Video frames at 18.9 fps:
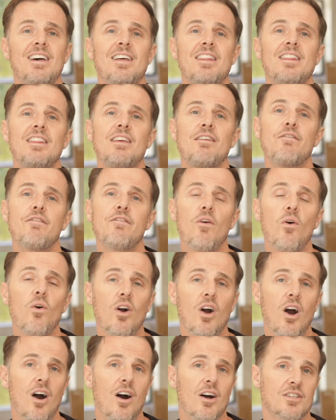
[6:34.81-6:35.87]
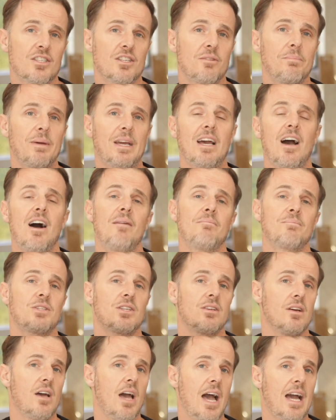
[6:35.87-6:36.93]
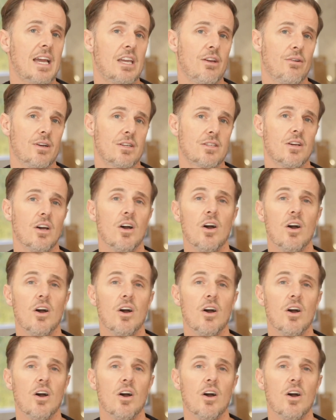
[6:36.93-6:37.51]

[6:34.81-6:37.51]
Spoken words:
the forecast becomes accurate.